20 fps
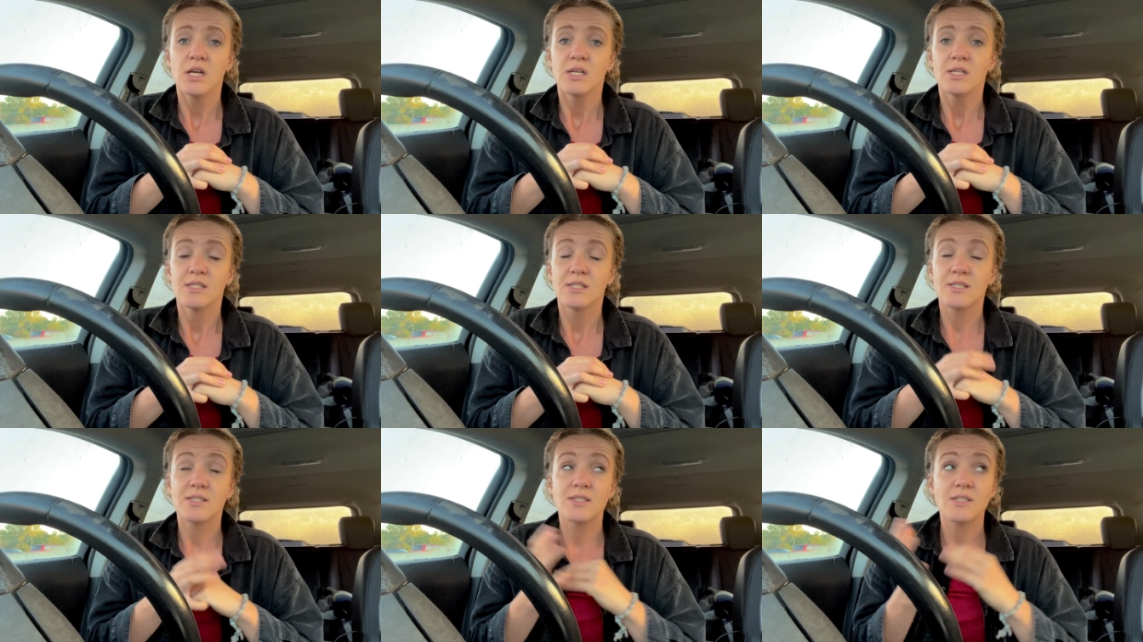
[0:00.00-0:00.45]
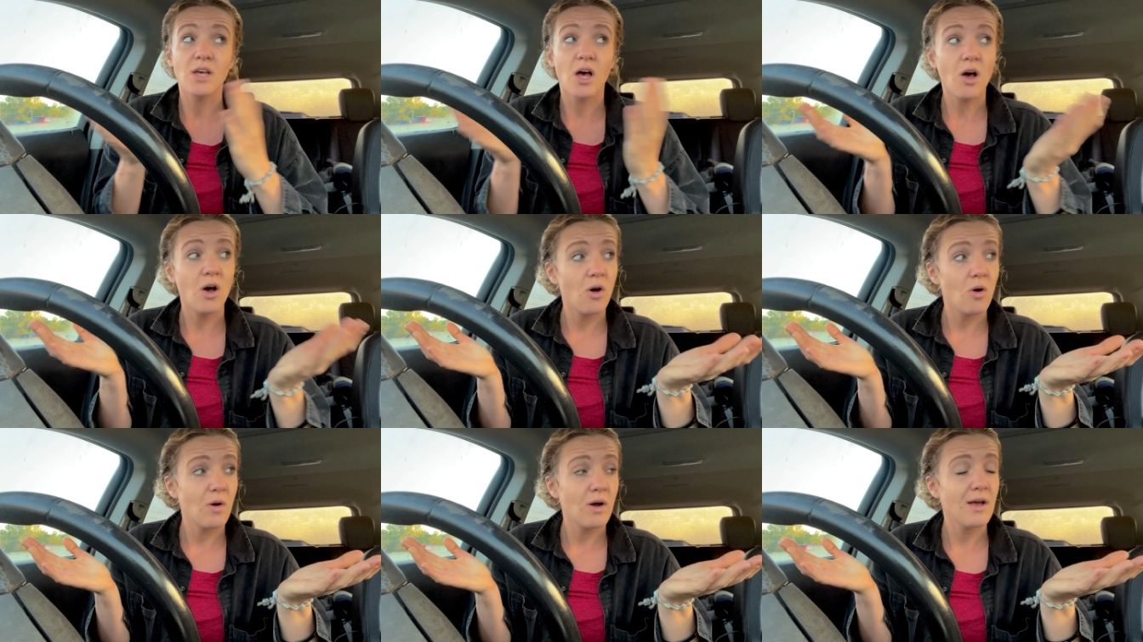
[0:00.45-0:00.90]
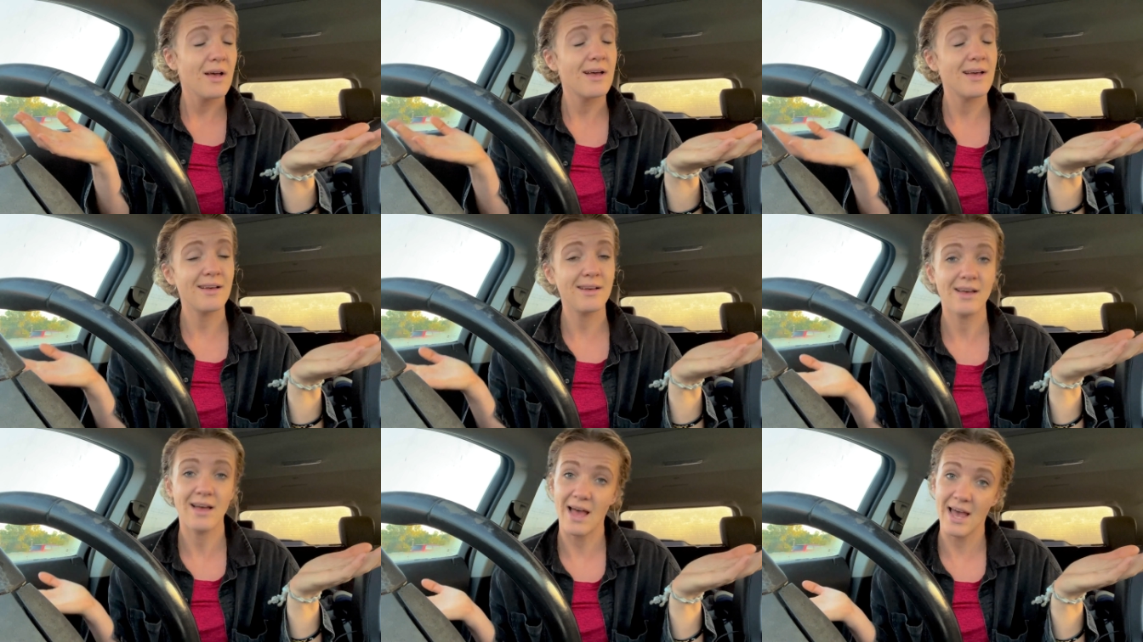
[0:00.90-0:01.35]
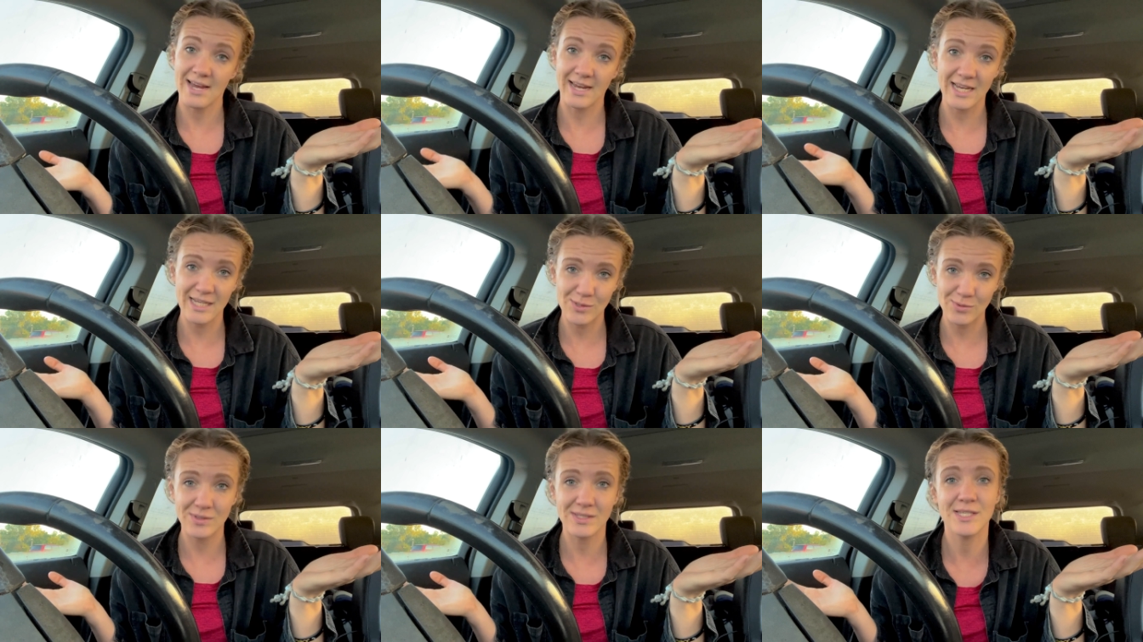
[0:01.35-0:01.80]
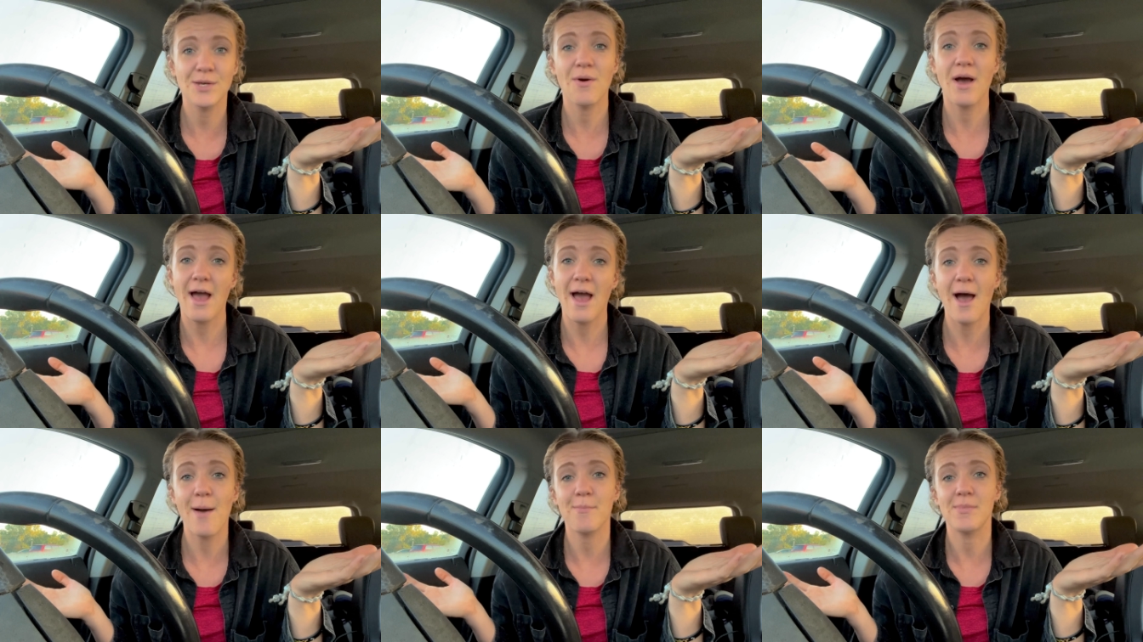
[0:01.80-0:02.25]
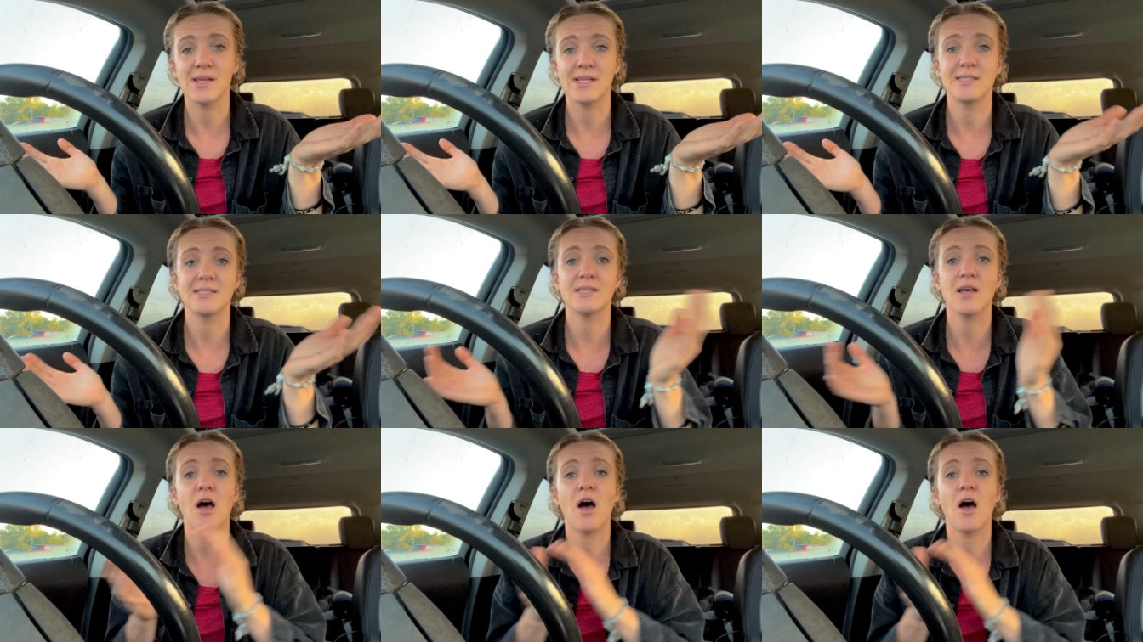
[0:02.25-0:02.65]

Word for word: So I guess we'll see what happens.